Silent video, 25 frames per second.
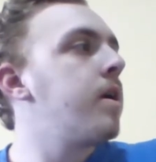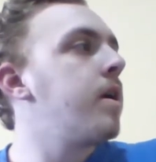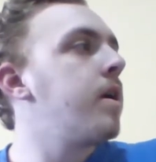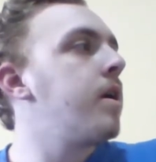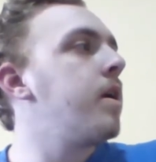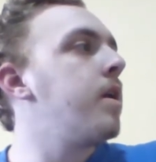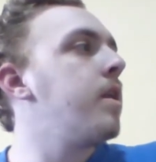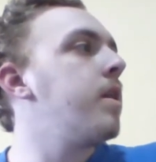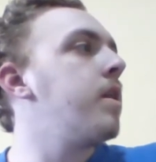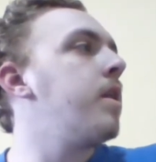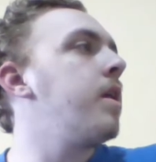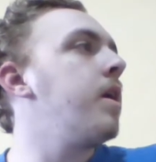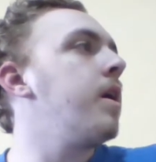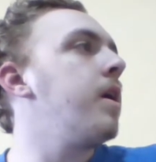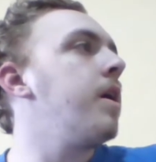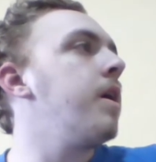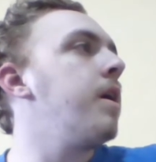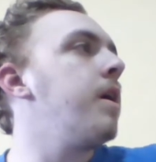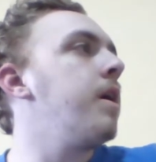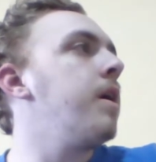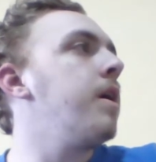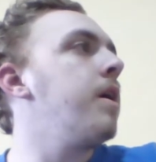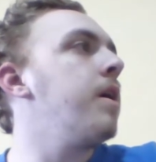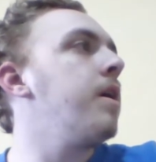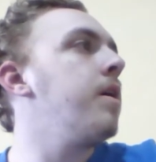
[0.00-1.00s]
in
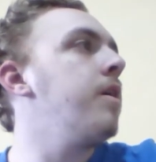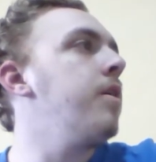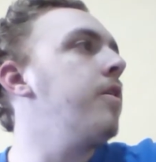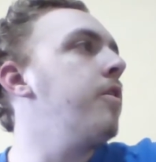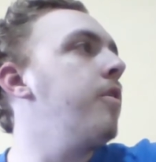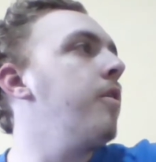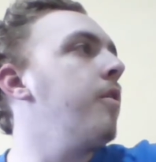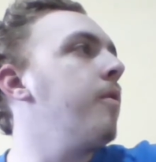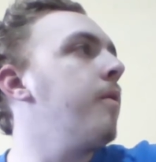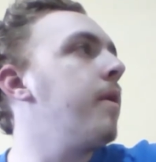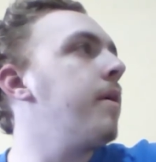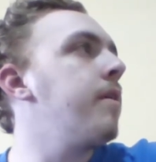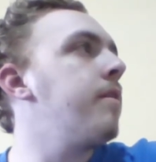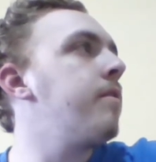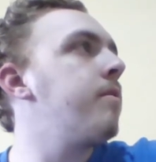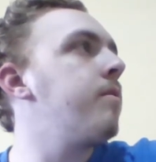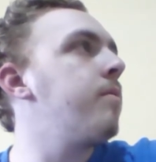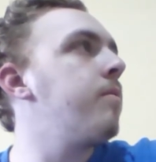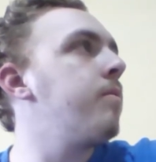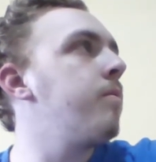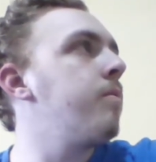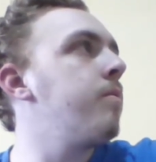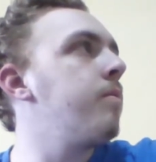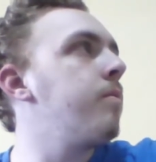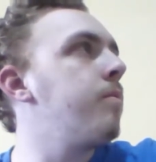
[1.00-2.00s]
the US uh,
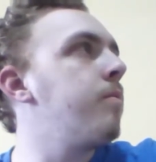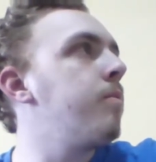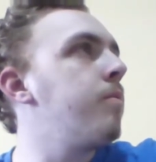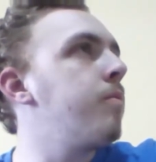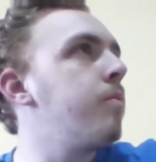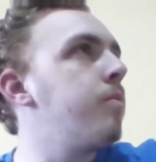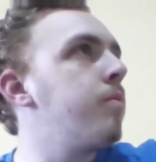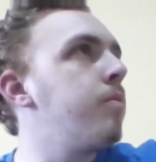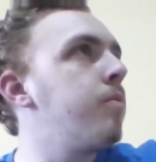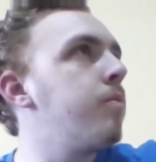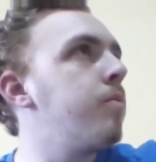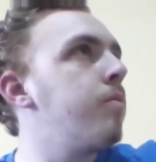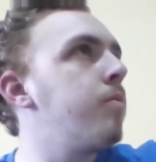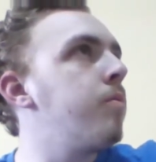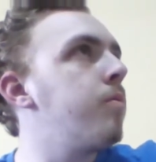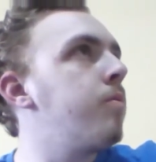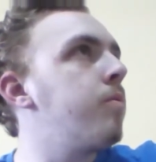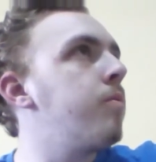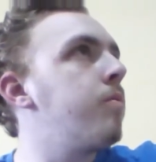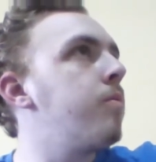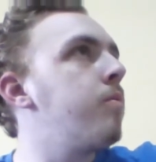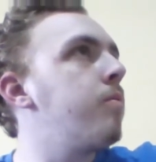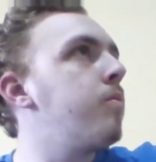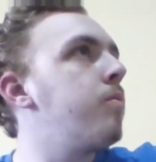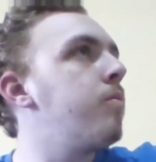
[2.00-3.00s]

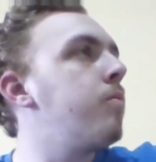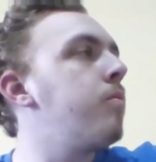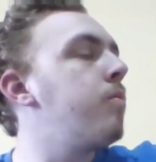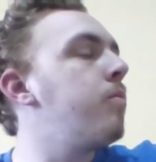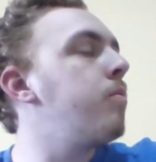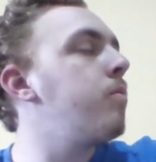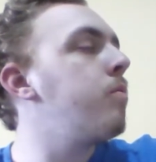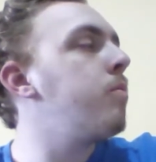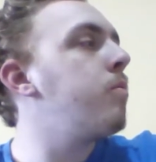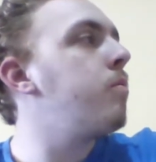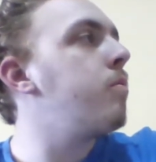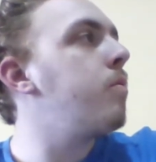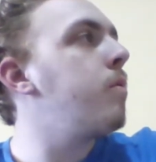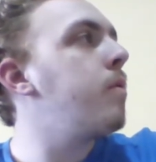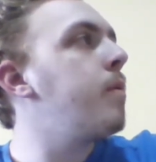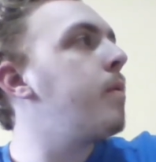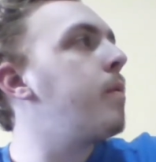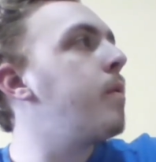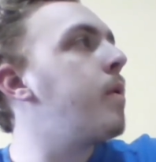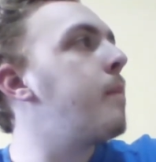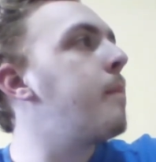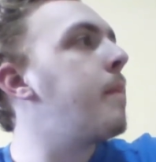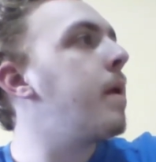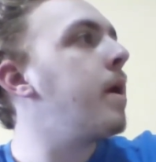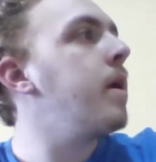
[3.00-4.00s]

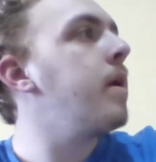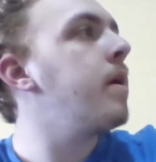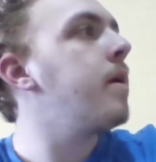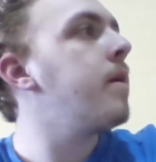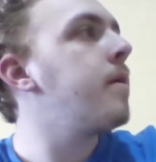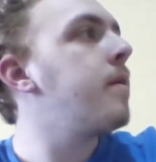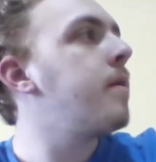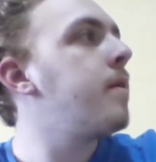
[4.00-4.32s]
remake.